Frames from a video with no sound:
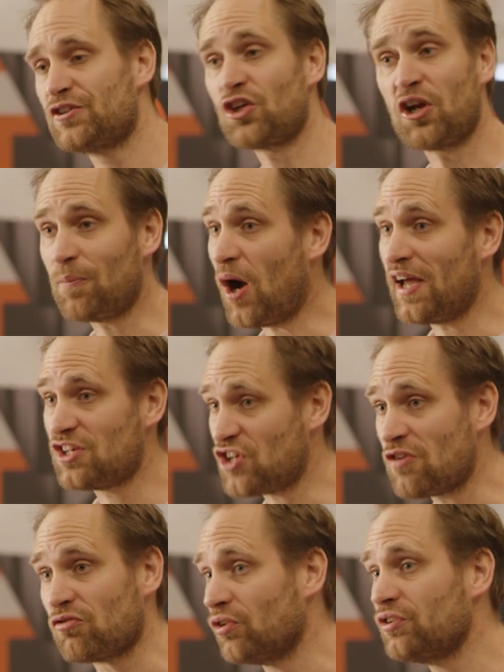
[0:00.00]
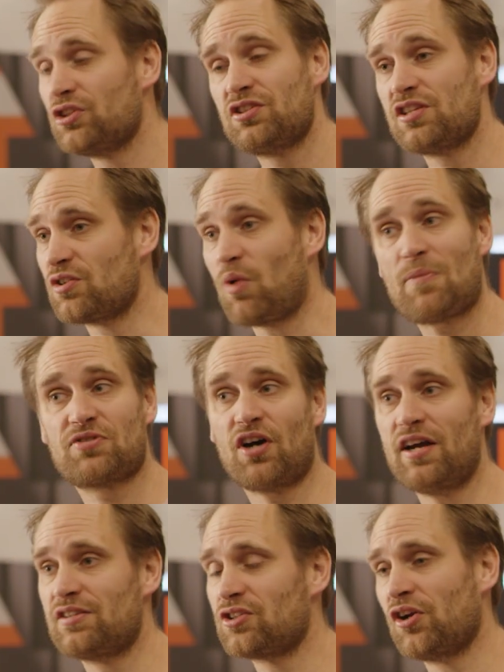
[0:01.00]
Sonic Pi in general, there's a
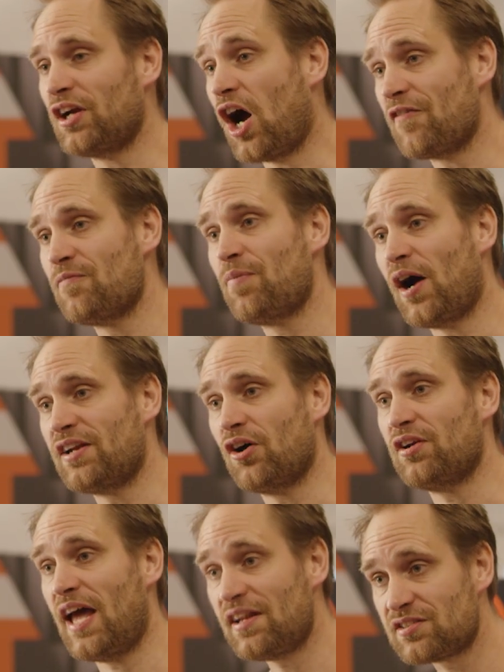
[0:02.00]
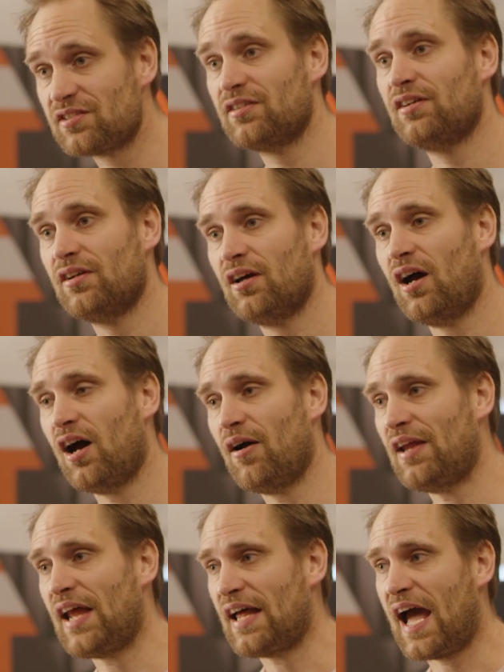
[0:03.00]
website, sonic-pi.net,
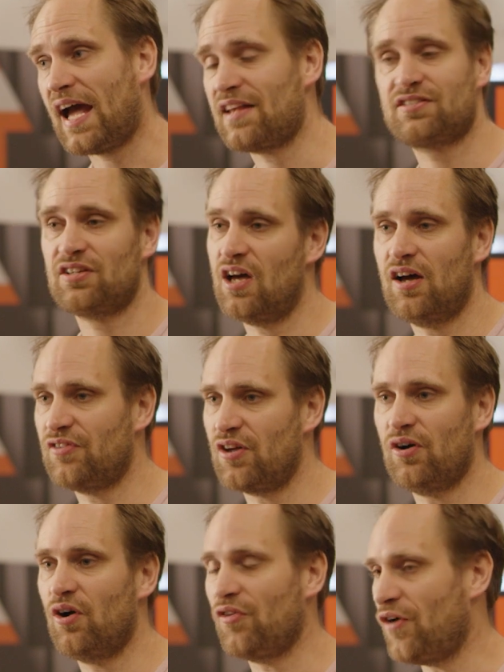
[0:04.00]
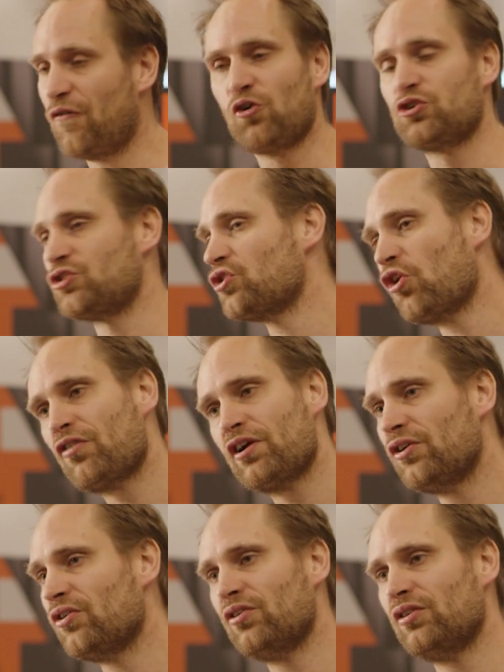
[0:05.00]
and that has the full
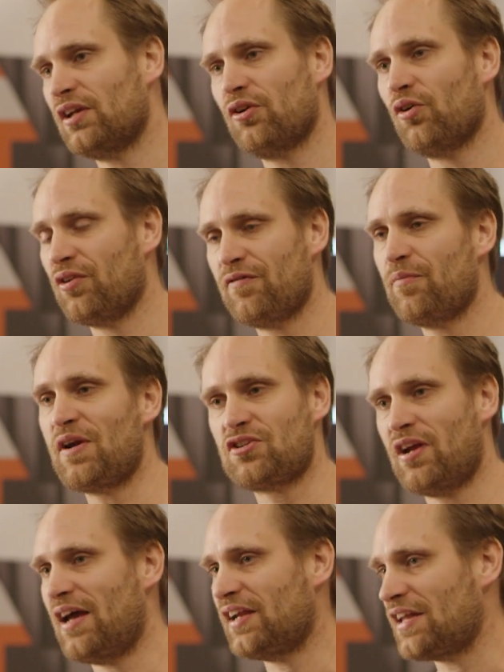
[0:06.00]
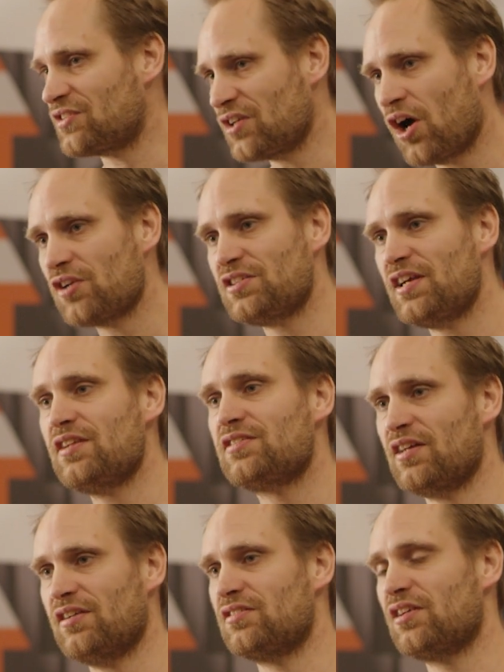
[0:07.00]
tutorial and all the information on how to get
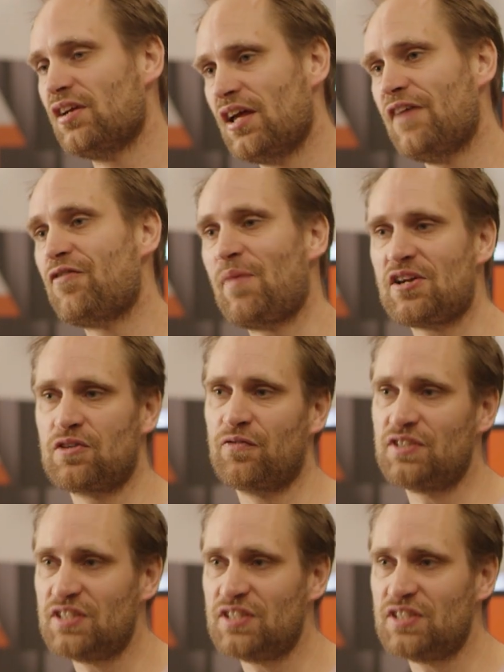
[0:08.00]
started and information for